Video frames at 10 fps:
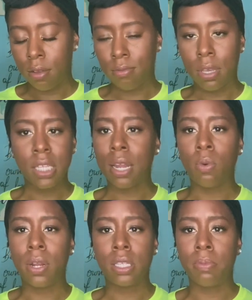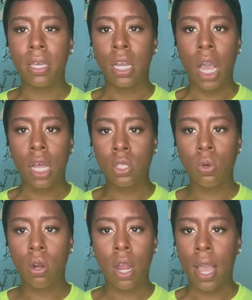Because I don't want it to be a
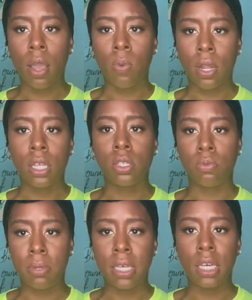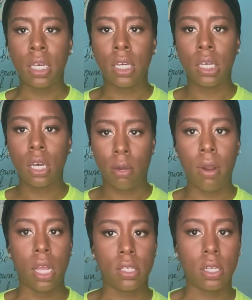contour. I want it to be a
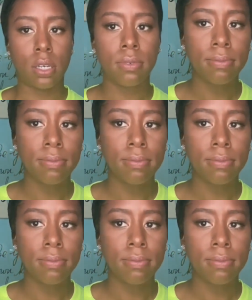bronzer.